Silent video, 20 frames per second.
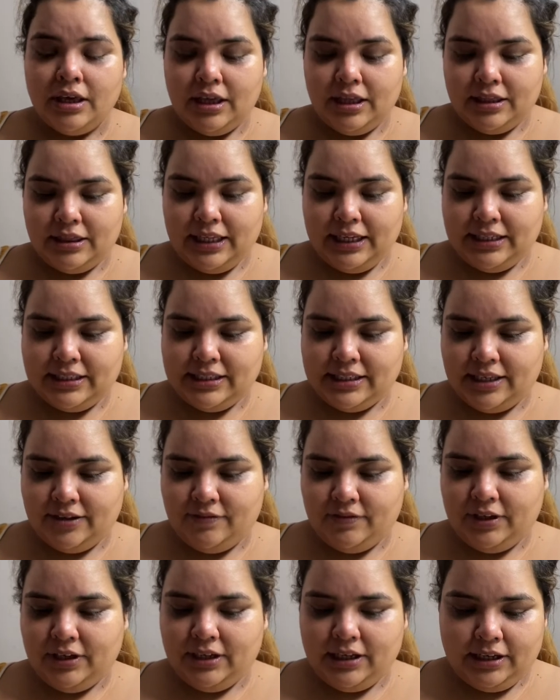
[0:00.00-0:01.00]

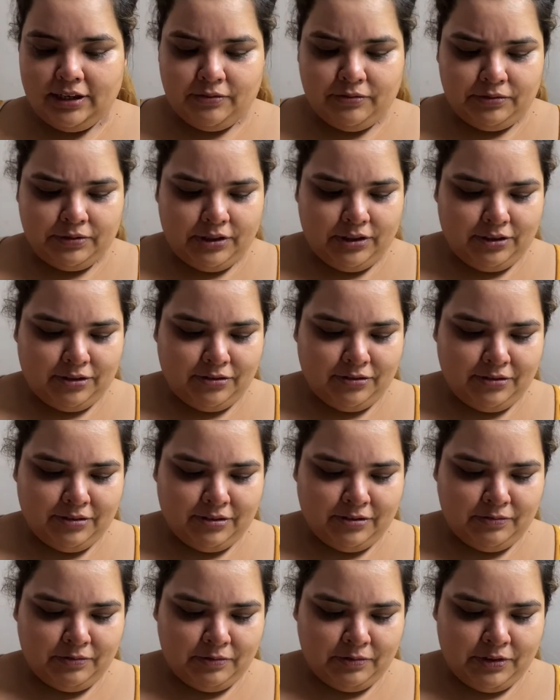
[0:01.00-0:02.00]
Thanksgiving, kind of, you know,
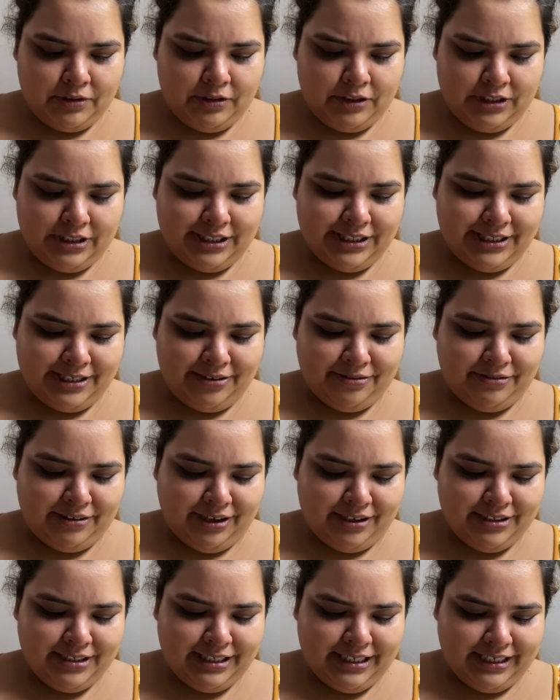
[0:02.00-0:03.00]
you just sit
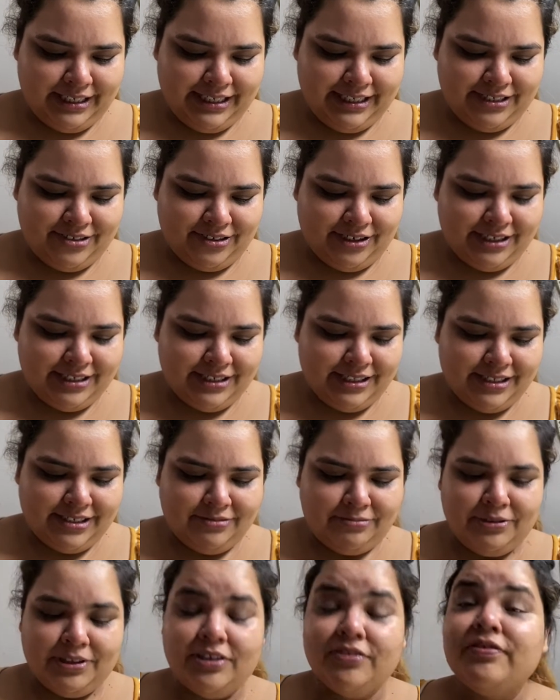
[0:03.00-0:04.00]
around and get dressed
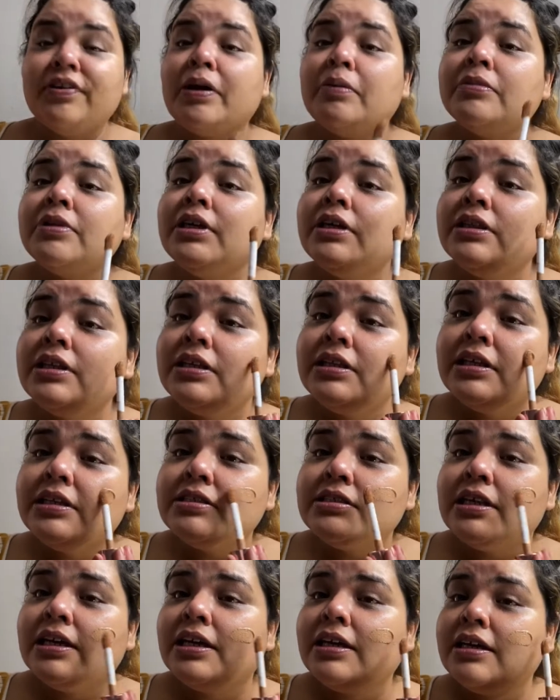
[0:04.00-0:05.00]
with your family. I think that's
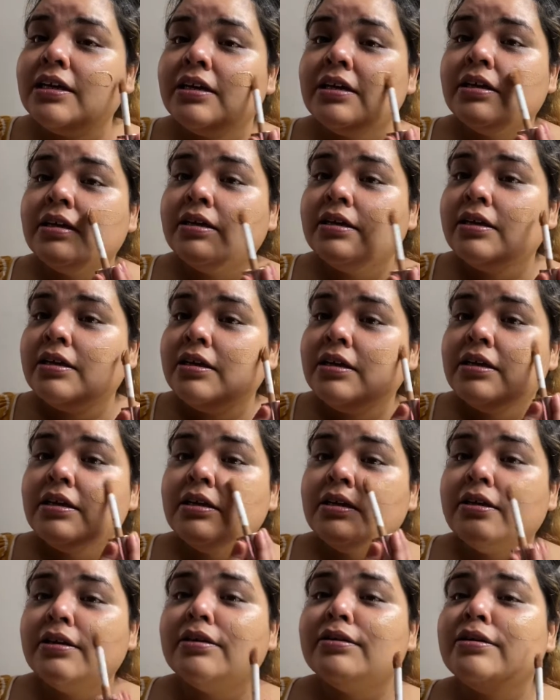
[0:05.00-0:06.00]
like
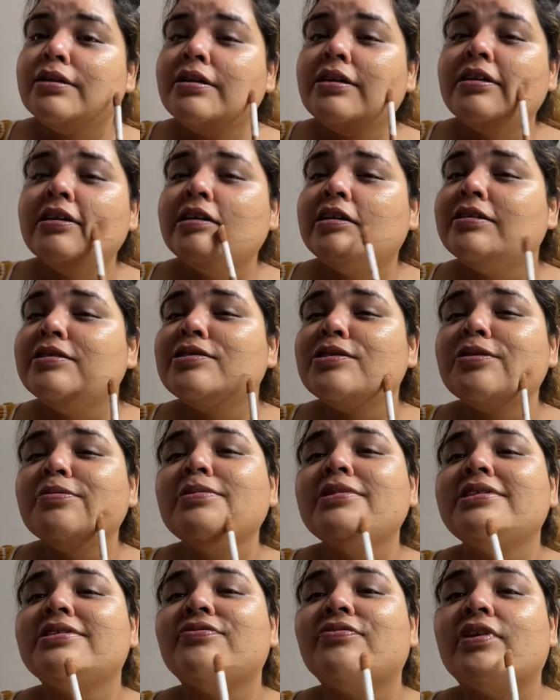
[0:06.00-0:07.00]
so
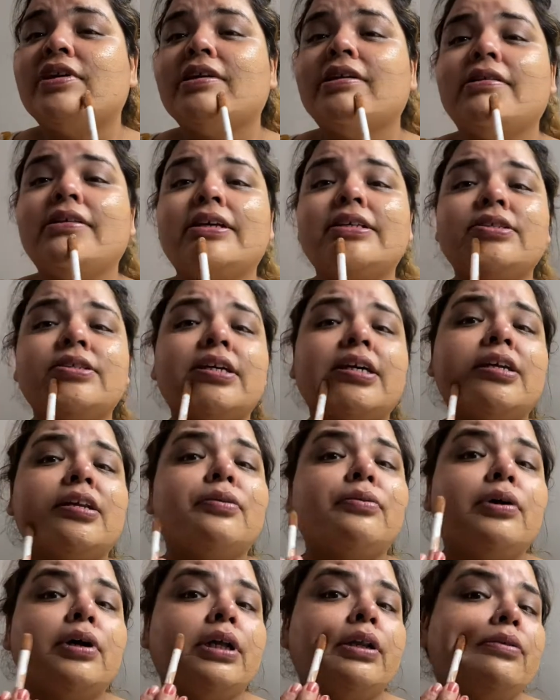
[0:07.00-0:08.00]
much fun. That's kind of
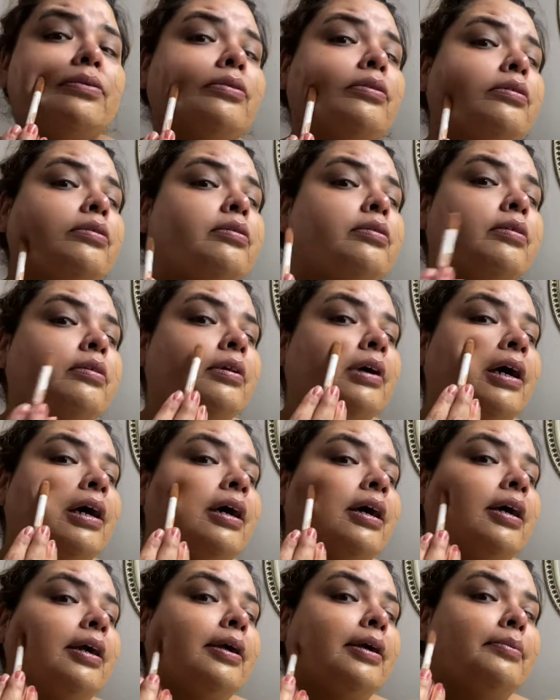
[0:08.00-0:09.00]
what
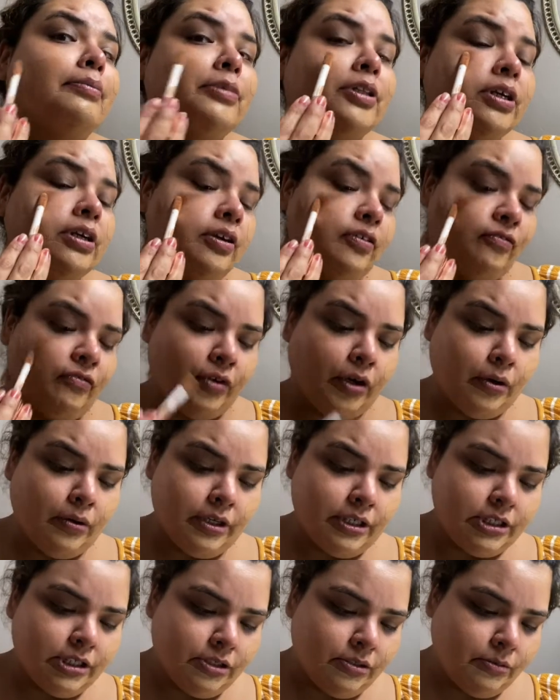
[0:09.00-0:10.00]
I'm looking
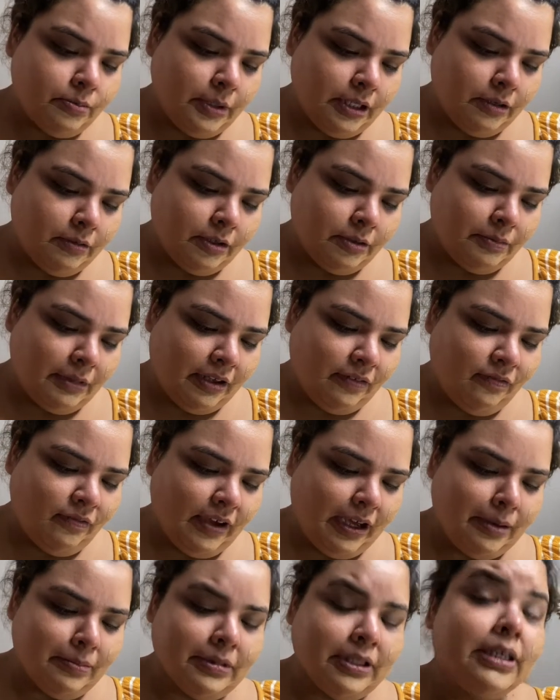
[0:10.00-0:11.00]
forward to, being with my
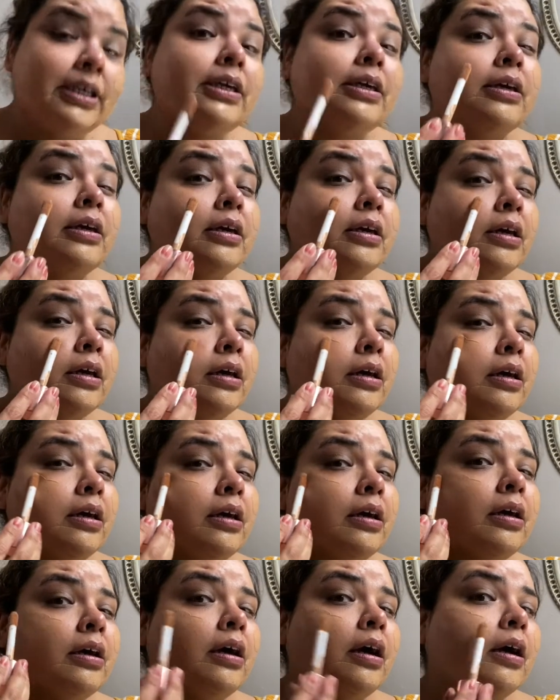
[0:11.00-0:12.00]
family,
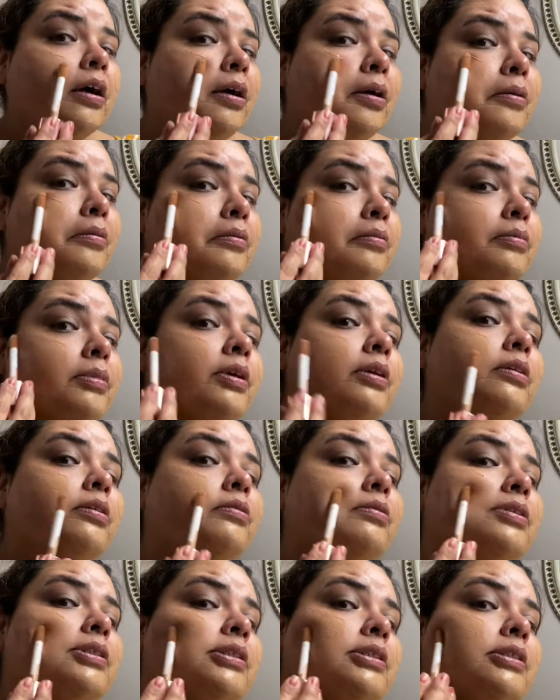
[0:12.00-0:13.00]
you know,
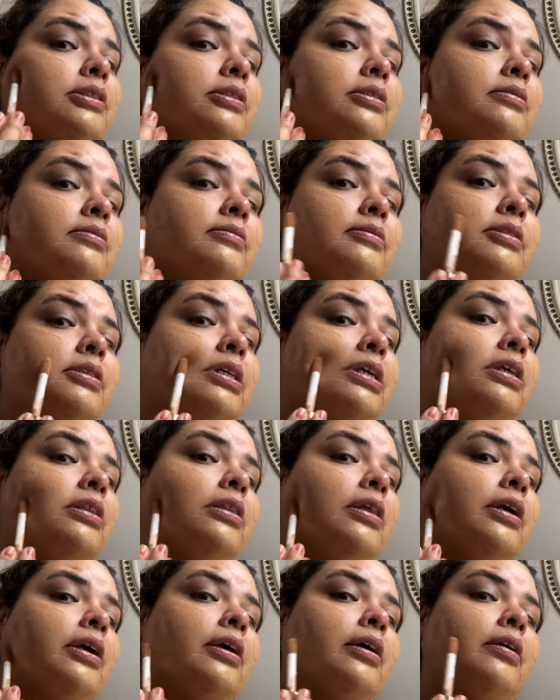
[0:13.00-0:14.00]
just seeing
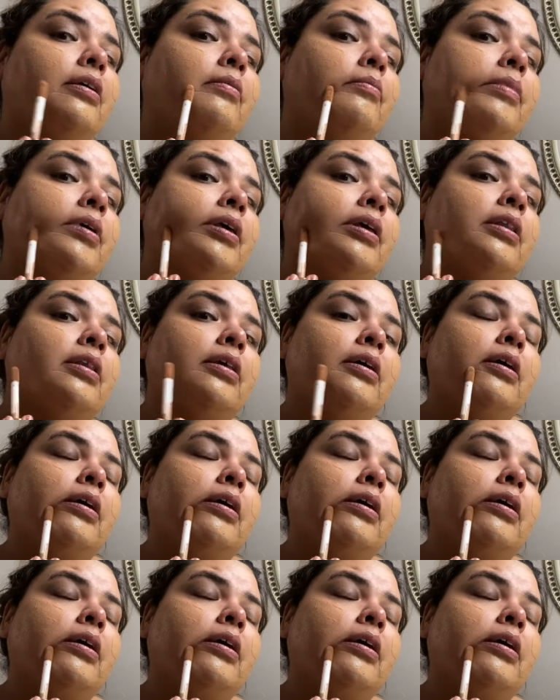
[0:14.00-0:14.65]
them. And